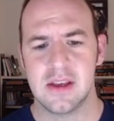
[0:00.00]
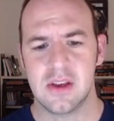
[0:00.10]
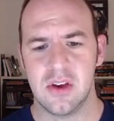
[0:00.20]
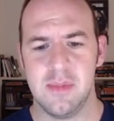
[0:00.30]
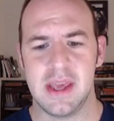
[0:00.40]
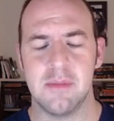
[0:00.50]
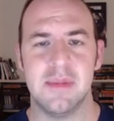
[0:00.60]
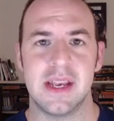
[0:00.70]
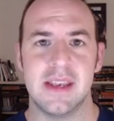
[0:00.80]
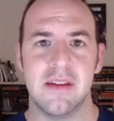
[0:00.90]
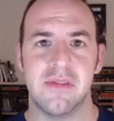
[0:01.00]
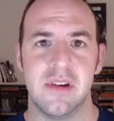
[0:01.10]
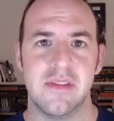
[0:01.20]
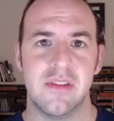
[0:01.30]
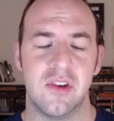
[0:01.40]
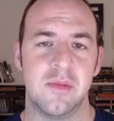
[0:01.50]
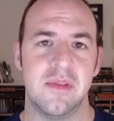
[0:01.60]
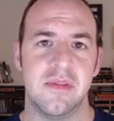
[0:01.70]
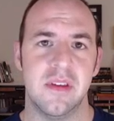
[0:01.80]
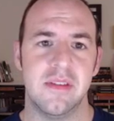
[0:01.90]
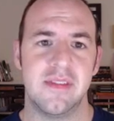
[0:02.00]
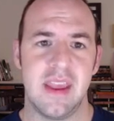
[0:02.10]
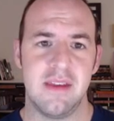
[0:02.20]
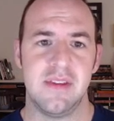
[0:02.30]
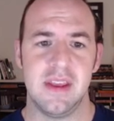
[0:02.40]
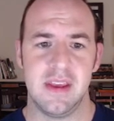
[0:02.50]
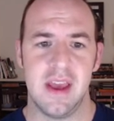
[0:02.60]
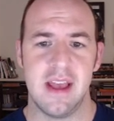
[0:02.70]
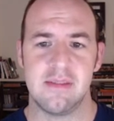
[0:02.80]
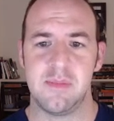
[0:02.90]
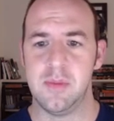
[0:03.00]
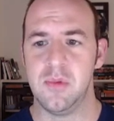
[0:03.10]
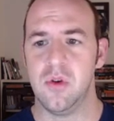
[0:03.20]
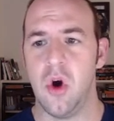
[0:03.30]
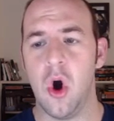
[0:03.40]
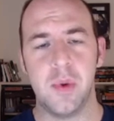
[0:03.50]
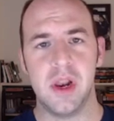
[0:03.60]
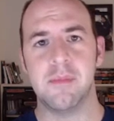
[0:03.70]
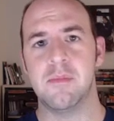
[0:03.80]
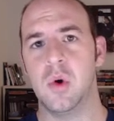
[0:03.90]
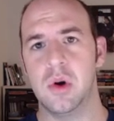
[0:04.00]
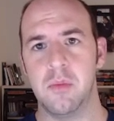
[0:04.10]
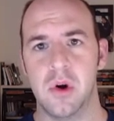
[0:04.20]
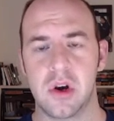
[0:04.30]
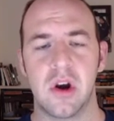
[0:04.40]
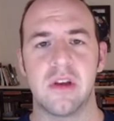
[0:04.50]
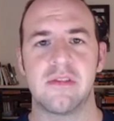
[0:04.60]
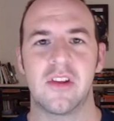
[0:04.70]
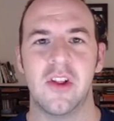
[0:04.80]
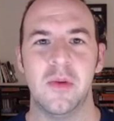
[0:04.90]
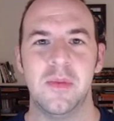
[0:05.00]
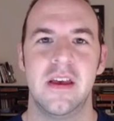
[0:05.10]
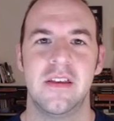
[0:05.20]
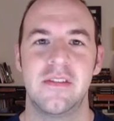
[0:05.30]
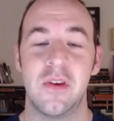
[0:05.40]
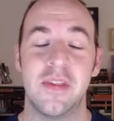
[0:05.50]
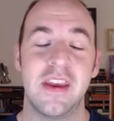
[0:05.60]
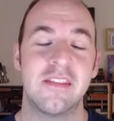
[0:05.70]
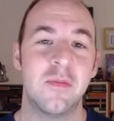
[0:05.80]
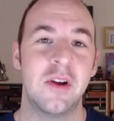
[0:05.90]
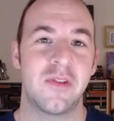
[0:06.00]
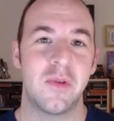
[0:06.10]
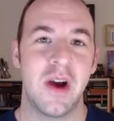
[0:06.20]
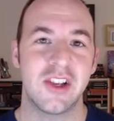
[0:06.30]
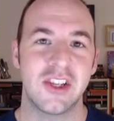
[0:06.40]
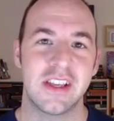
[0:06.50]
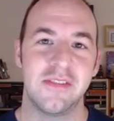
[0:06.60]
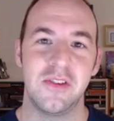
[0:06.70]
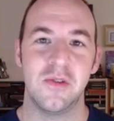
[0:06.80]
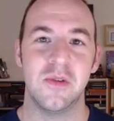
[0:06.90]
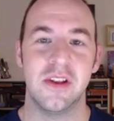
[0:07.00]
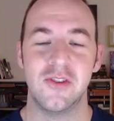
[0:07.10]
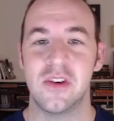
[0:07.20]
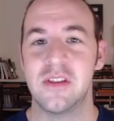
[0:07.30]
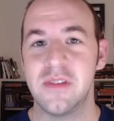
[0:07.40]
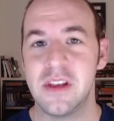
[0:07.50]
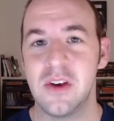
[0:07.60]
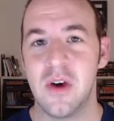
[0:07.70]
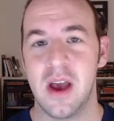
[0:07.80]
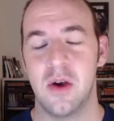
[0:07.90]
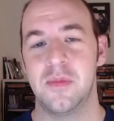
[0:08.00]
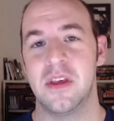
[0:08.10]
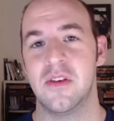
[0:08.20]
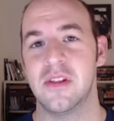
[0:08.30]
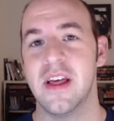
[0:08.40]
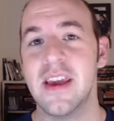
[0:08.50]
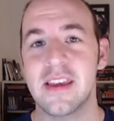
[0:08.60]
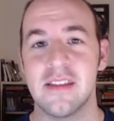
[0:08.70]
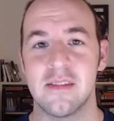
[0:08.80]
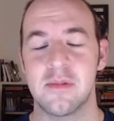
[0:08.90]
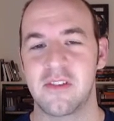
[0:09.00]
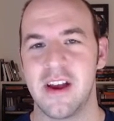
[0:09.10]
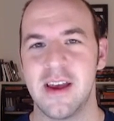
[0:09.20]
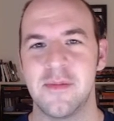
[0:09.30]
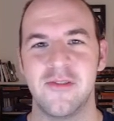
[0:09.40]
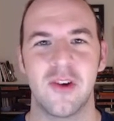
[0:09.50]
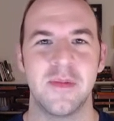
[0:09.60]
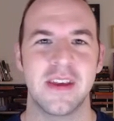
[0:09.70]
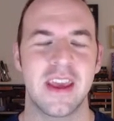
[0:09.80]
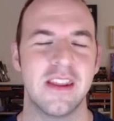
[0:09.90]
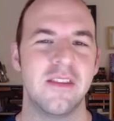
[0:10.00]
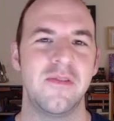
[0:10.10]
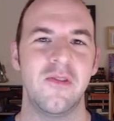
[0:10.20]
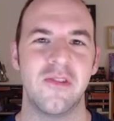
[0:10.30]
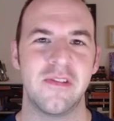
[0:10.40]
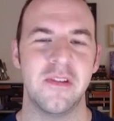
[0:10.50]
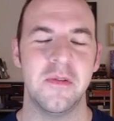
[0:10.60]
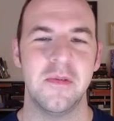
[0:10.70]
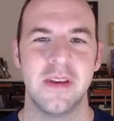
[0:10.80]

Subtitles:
could make a big difference in terms of the safety as people open up more and more across the globe. So thanks so much for watching. If you enjoyed the video, I hope that you'll like and subscribe and join me again in the future soon.